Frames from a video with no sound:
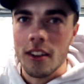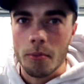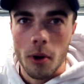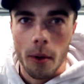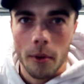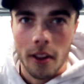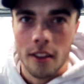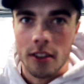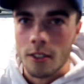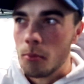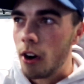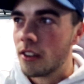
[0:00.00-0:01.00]
is probably like the
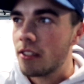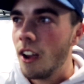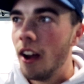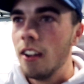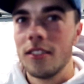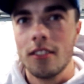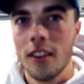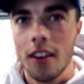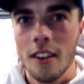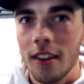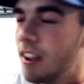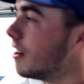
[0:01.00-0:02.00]
smartest guys
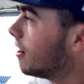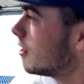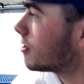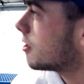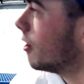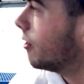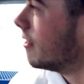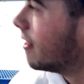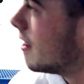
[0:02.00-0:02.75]
uh, in here, so